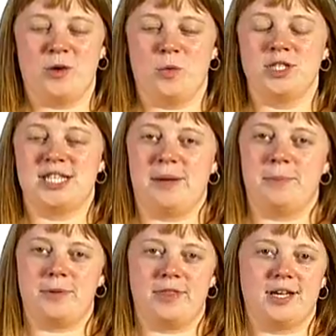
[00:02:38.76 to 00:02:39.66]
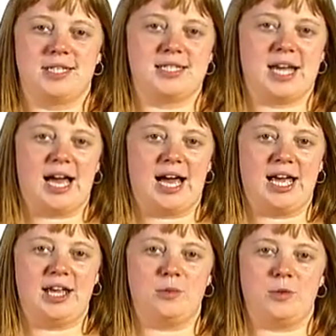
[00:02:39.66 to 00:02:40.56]
One tip that
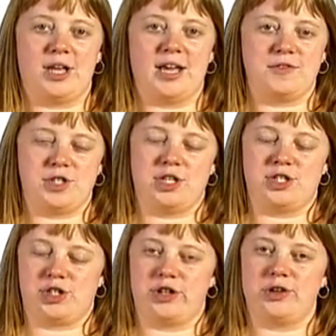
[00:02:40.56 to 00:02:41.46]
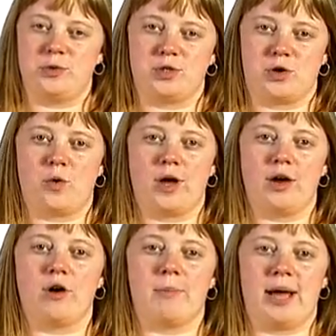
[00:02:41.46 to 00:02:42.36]
I would give to a student who was
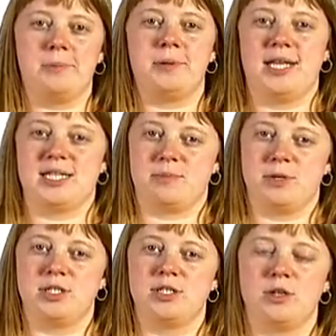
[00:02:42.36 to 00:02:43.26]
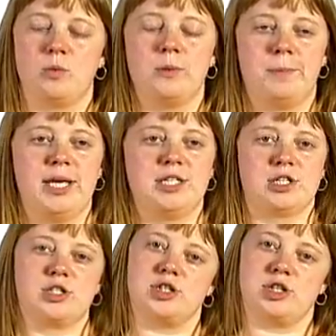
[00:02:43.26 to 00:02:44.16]
going on my placement would be
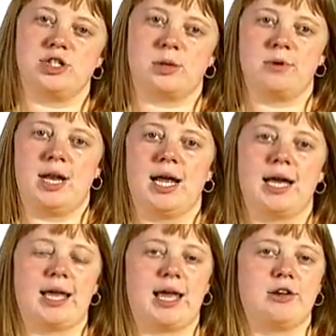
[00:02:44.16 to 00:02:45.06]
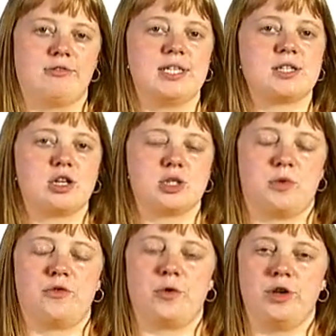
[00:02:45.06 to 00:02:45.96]
just to do some reading and get your research
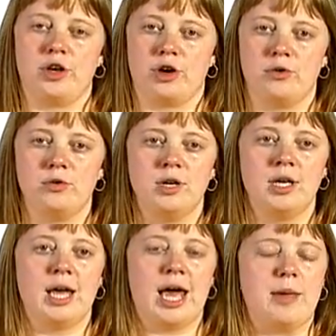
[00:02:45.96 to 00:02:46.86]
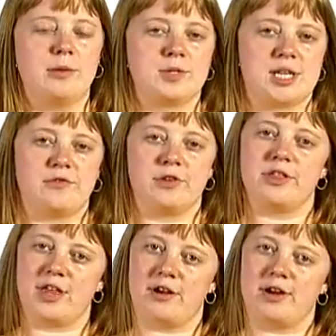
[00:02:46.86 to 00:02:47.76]
before you go. And there were several
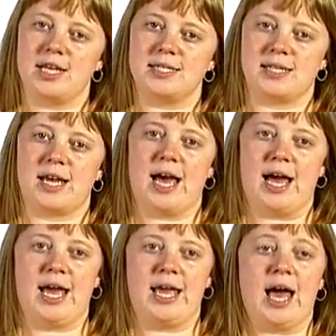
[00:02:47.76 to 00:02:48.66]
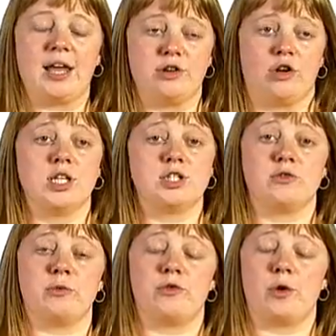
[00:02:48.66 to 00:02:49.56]
theories that I had a knowledge
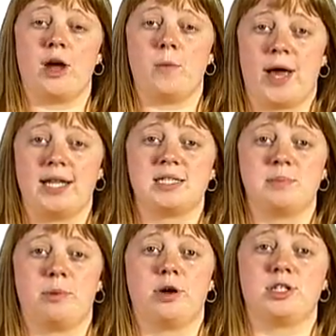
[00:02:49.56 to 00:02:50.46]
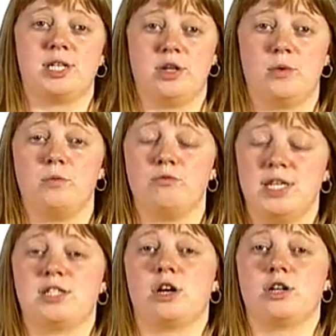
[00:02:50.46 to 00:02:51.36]
of before I went, but
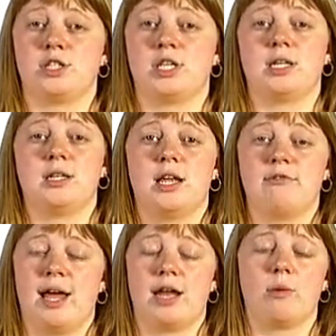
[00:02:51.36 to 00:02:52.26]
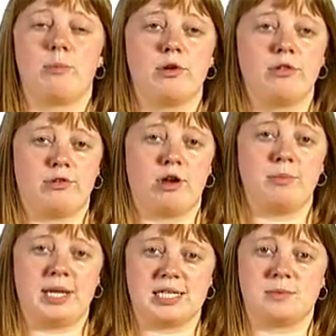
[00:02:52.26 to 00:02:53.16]
researched and read up on throughout
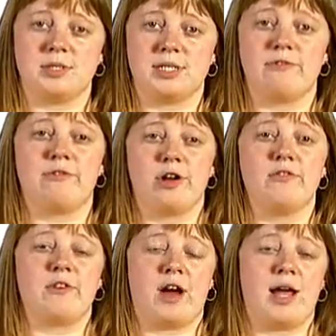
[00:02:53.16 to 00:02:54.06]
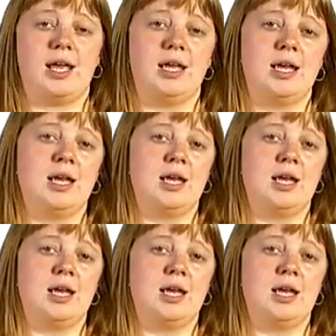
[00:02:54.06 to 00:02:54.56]
placement, and found it very